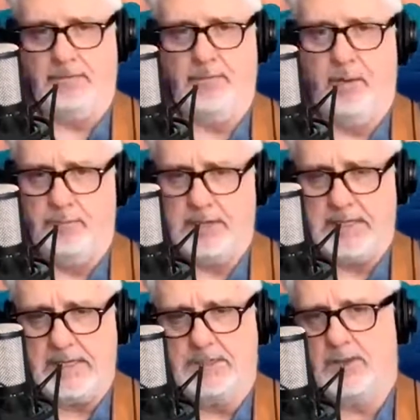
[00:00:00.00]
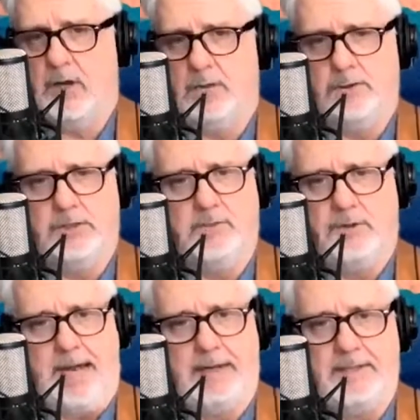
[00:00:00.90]
from the East Coast of the
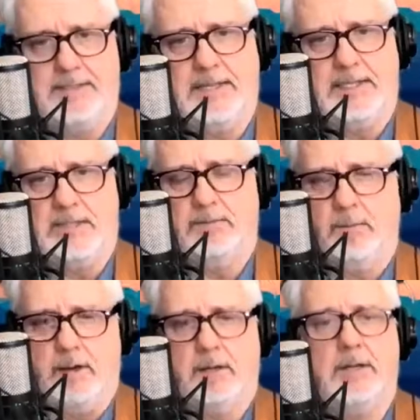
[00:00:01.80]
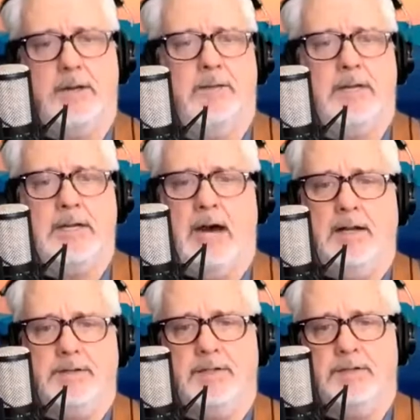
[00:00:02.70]
United States of America and the
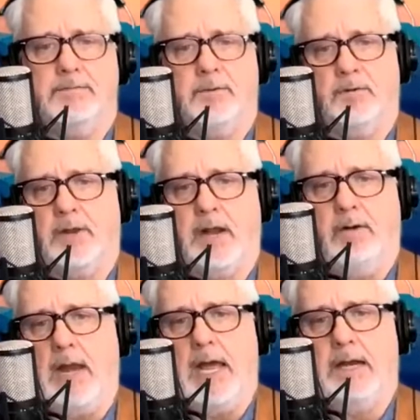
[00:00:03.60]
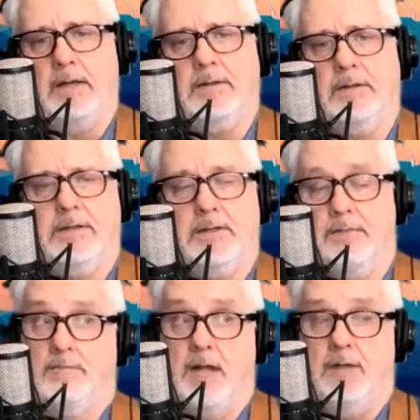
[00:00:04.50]
continent of North Carolina,
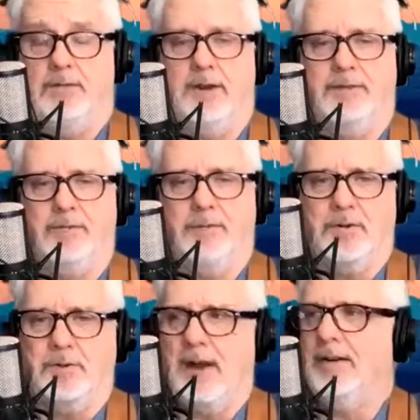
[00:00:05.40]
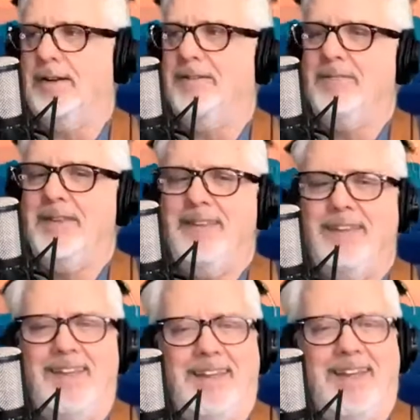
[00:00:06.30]
the continent of North America.
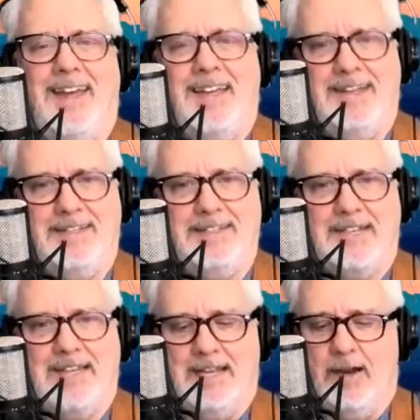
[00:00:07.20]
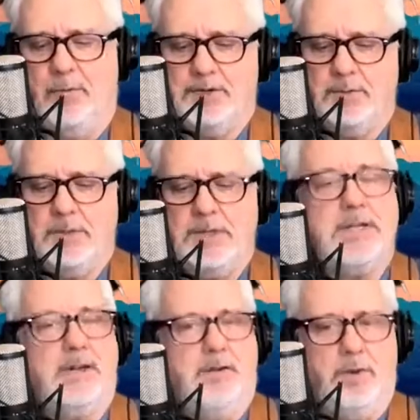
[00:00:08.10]
It is original
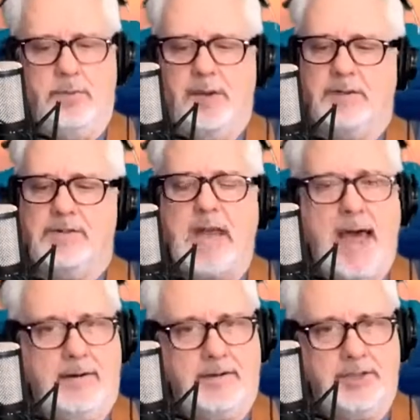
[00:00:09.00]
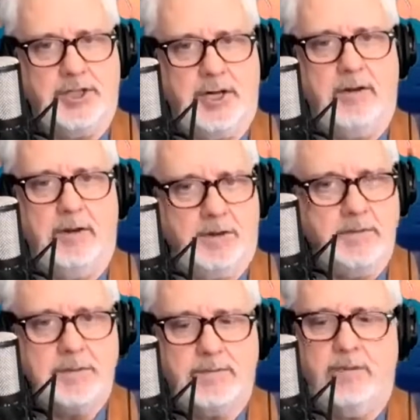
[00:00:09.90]
music with a bit of chat, cheer, and
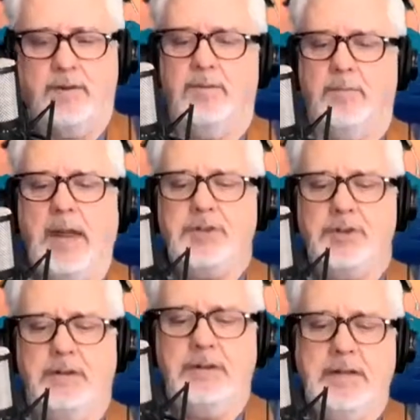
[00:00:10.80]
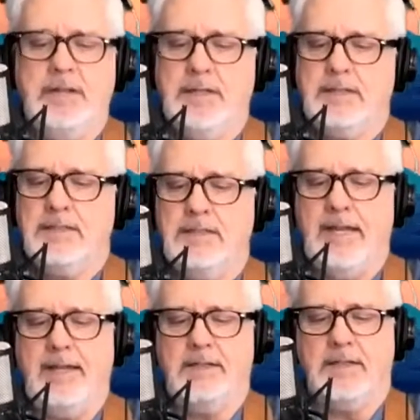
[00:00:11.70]
useful information.
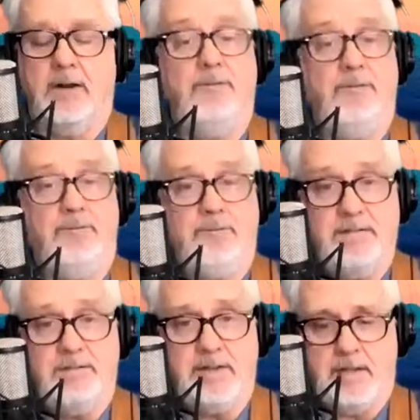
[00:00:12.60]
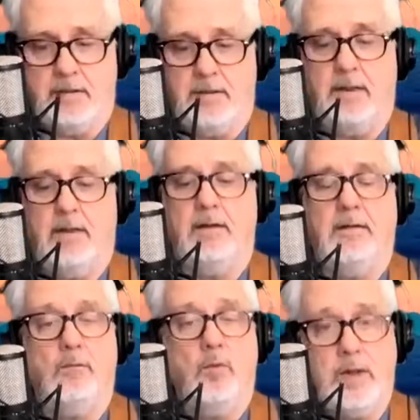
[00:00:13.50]
Today is our 50th
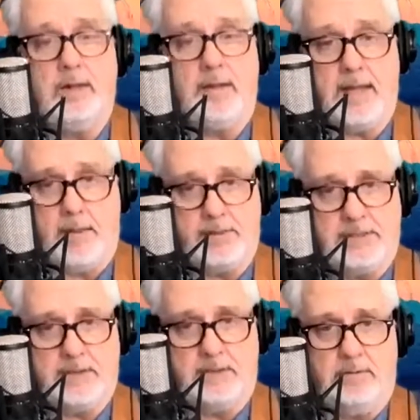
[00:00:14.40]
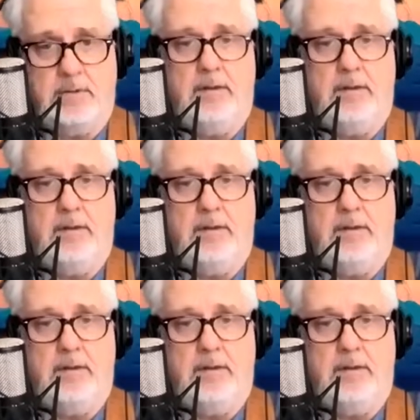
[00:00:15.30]
weekly episode.